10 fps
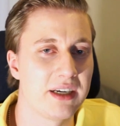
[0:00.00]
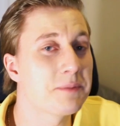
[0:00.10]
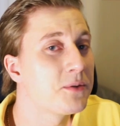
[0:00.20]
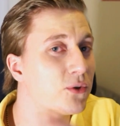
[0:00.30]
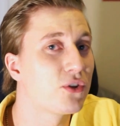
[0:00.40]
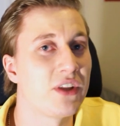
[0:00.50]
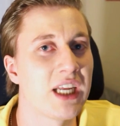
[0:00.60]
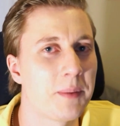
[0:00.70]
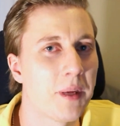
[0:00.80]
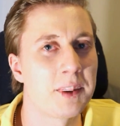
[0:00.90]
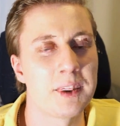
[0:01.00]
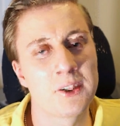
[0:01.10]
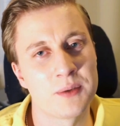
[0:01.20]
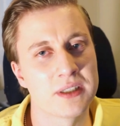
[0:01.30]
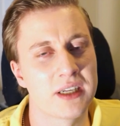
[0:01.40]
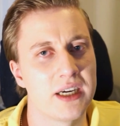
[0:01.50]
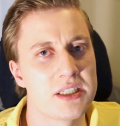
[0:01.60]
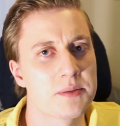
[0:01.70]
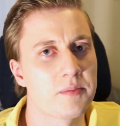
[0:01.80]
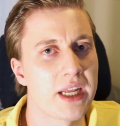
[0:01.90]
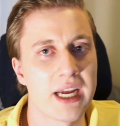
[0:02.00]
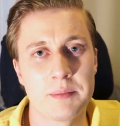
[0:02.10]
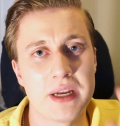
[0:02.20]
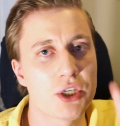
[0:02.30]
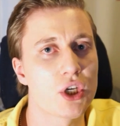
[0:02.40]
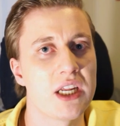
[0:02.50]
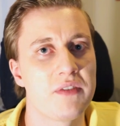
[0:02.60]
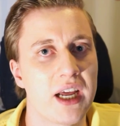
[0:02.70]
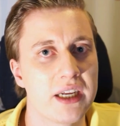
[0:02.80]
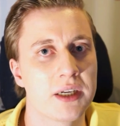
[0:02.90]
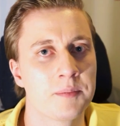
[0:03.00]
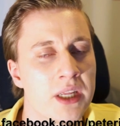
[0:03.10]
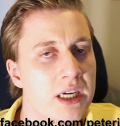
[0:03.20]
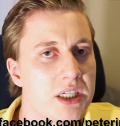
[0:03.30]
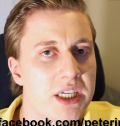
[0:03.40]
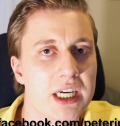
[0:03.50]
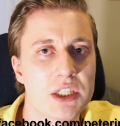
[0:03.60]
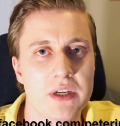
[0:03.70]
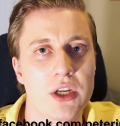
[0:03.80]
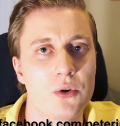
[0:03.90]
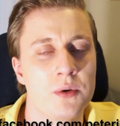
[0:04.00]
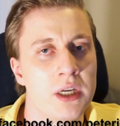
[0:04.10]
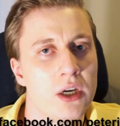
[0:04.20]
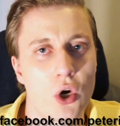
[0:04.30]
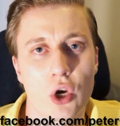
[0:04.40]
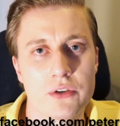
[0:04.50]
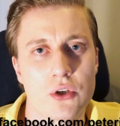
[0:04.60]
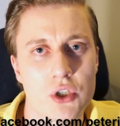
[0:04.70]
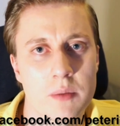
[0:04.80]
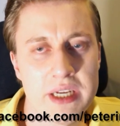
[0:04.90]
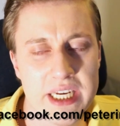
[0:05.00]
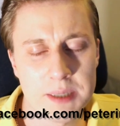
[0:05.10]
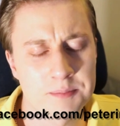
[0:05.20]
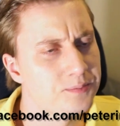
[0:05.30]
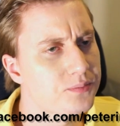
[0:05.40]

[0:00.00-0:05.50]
Let me know what you think about that in the comment, guys, and make sure to leave a like, share this video all over social media.